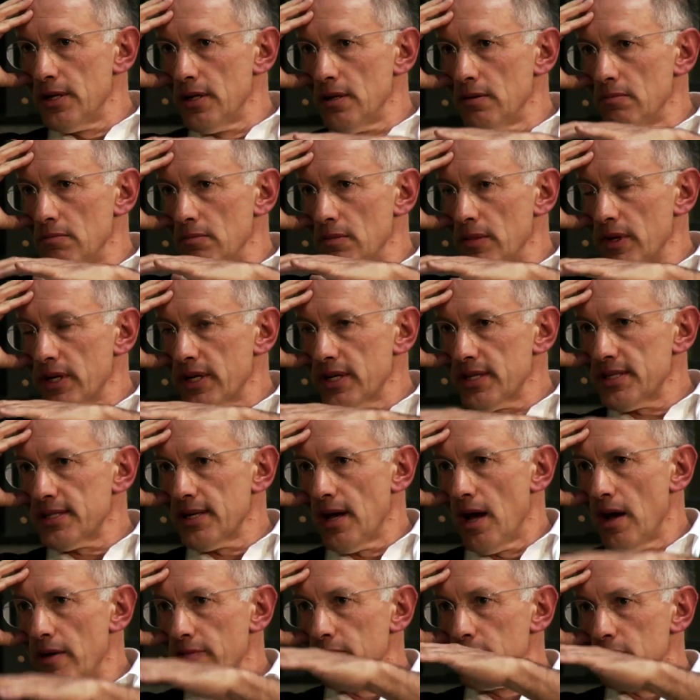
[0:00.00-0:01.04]
in
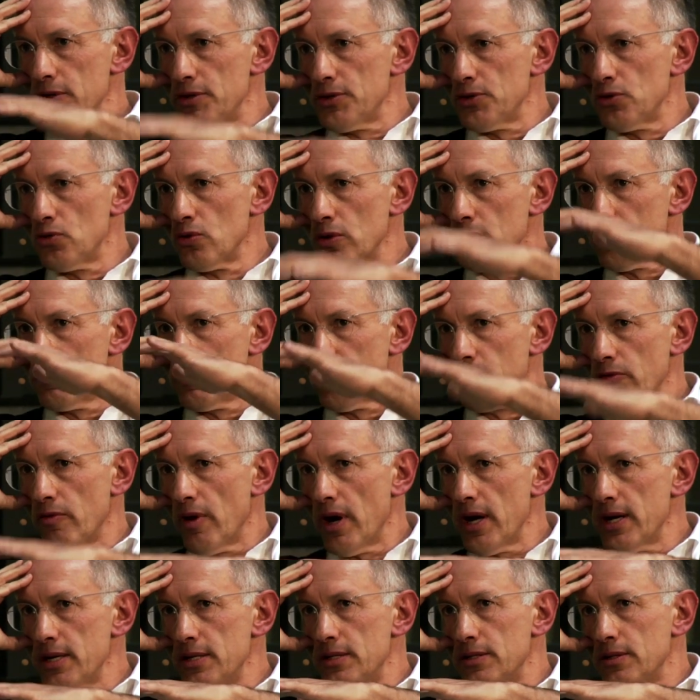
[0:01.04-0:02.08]
cassava and sorghum and
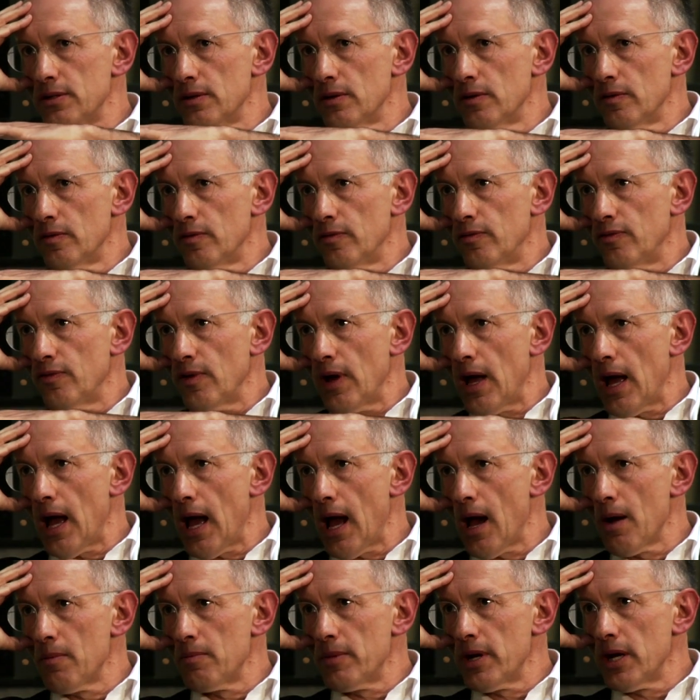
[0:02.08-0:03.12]
rice of
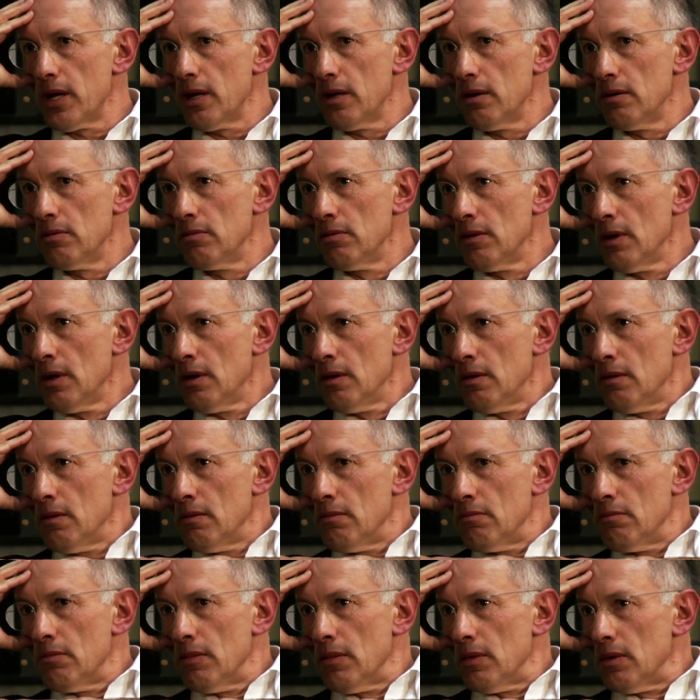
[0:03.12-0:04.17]
how many
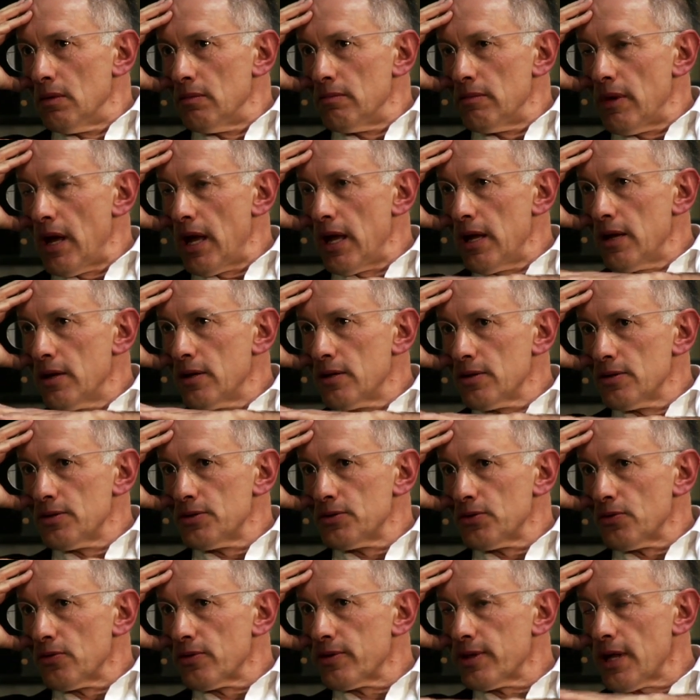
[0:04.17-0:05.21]

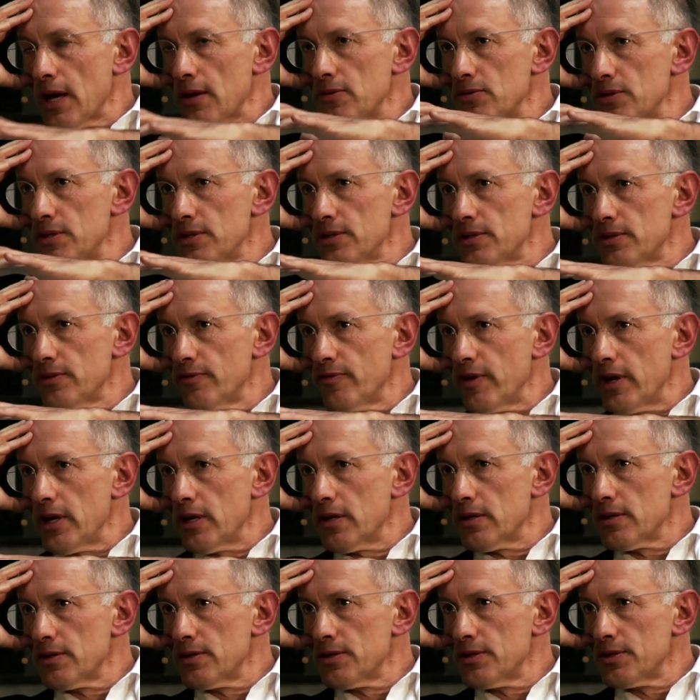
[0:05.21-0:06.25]
acres or thousands of
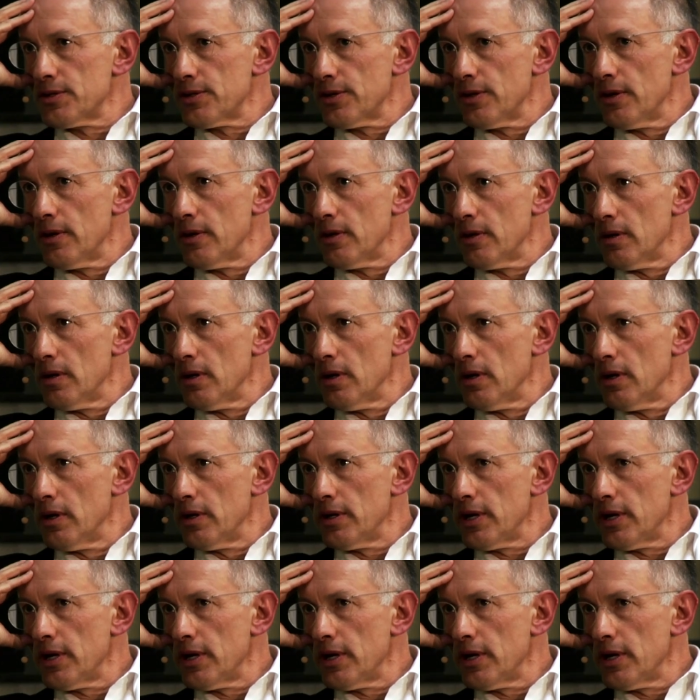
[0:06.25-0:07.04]
acres are